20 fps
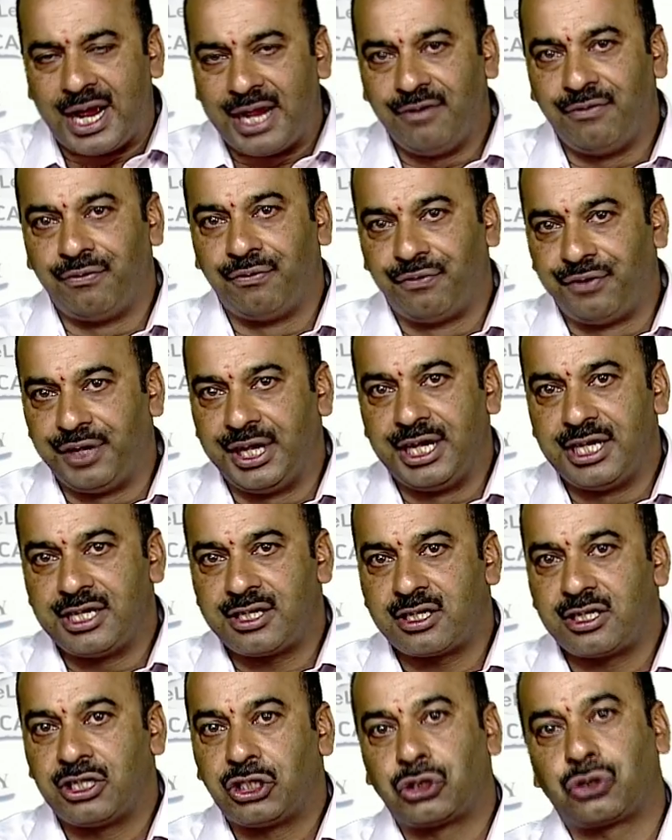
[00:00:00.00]
five
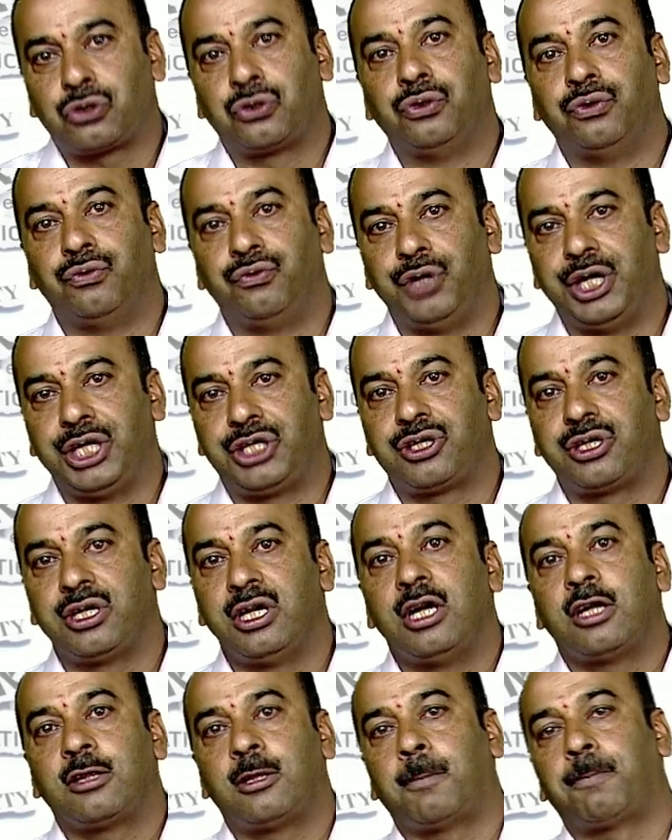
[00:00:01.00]
ways through which
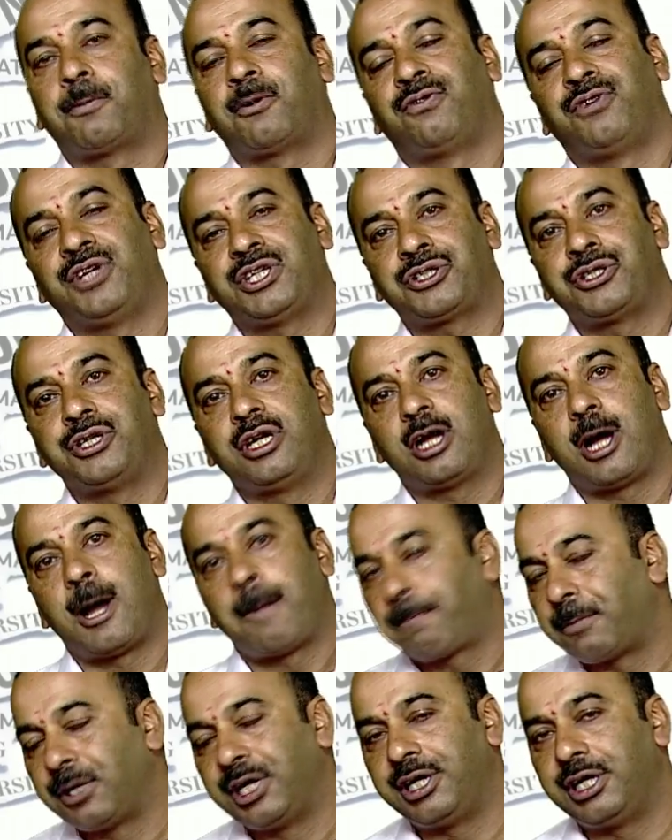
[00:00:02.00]
the professional
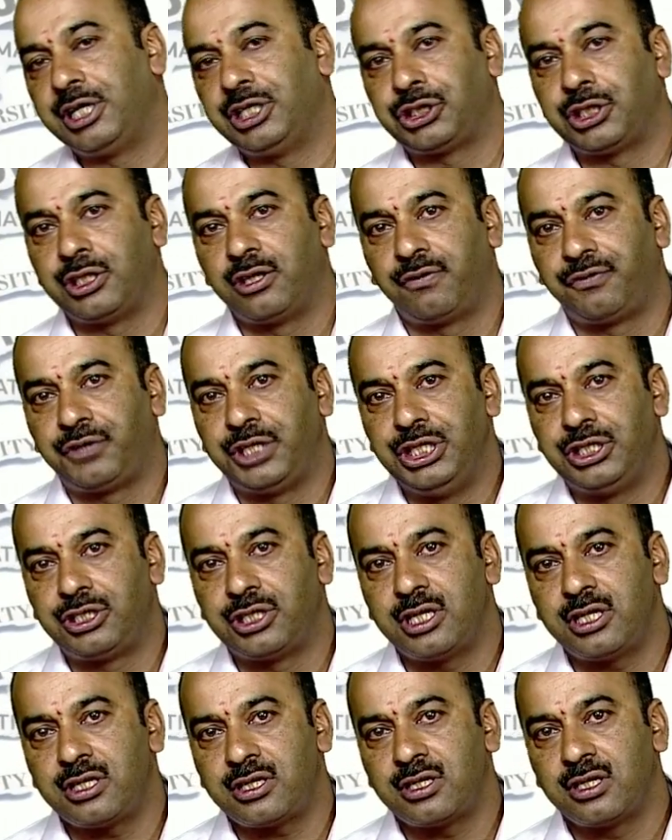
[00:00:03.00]
upgradation of
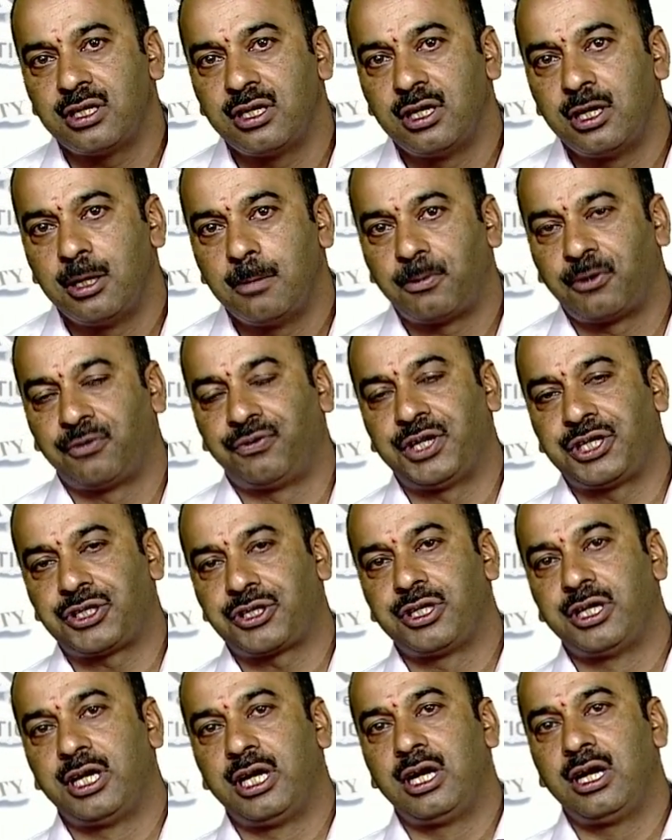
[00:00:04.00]
teachers,
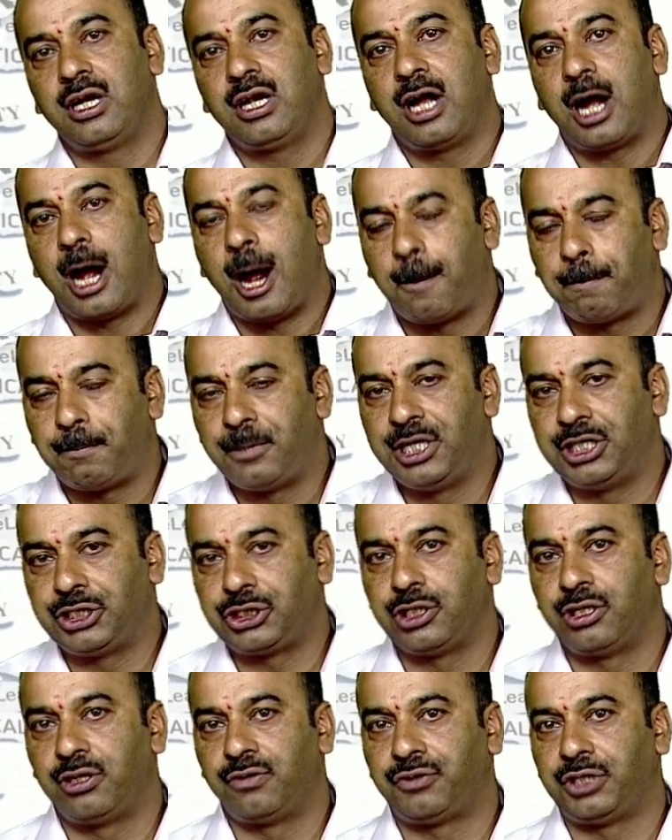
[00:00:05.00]
professional
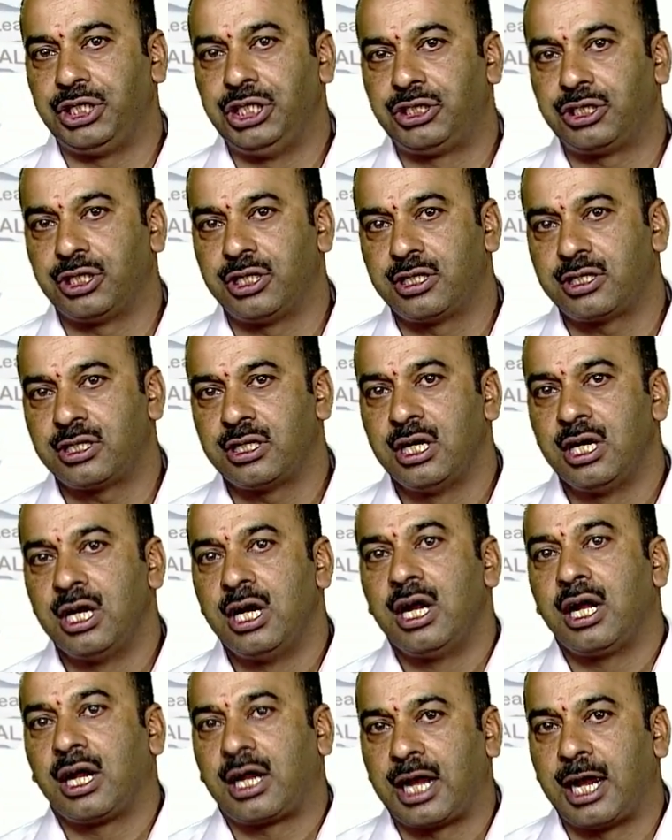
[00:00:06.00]
updation of teachers
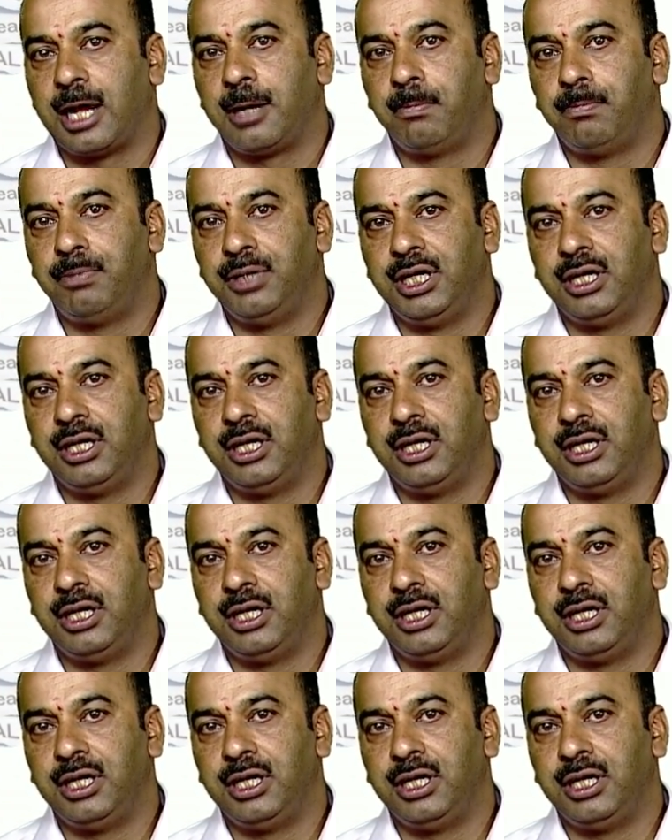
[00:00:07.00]
can